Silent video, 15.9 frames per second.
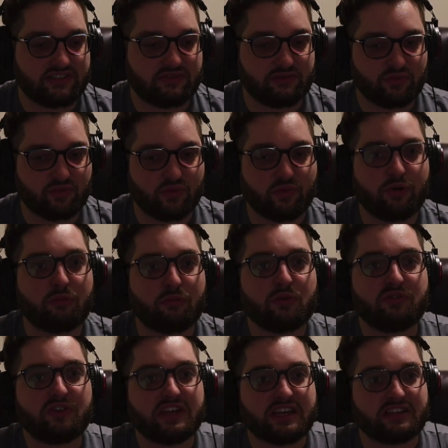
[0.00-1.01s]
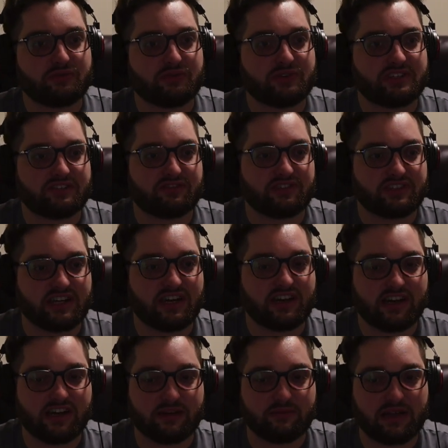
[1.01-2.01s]
we're moving into a different
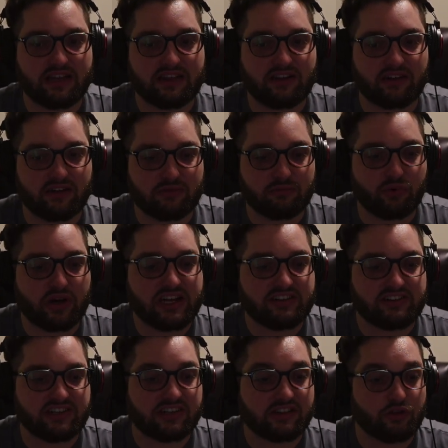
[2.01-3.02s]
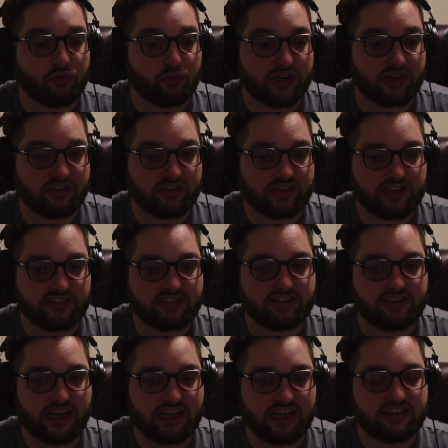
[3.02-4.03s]
time, and they're embracing the
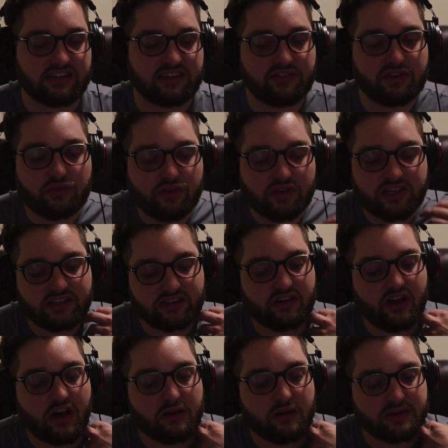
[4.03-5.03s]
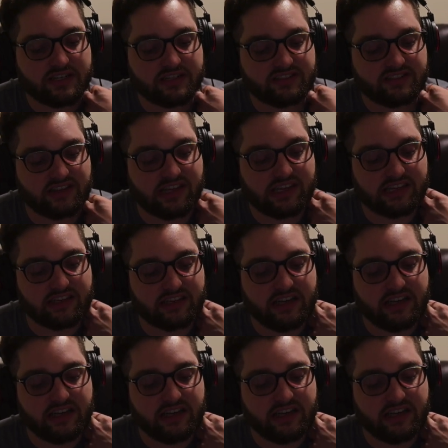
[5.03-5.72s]
weirdness. And if you look at comics, like,